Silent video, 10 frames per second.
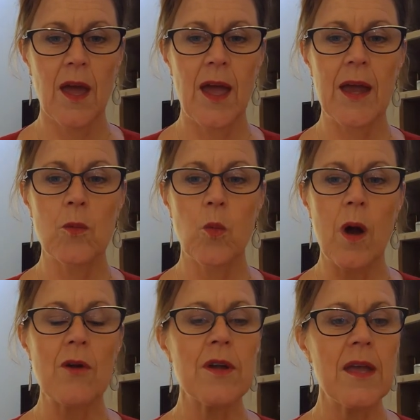and
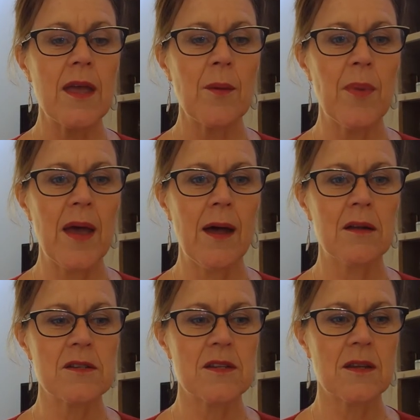worrying
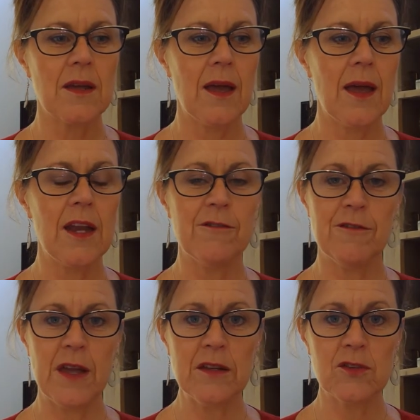about an
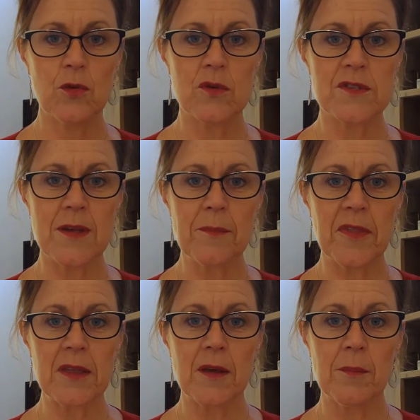event or
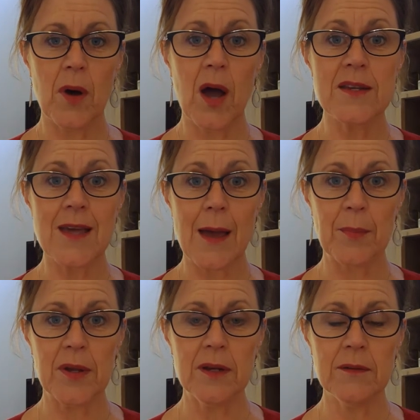something that might
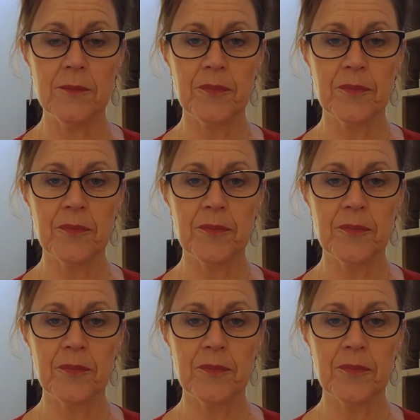happen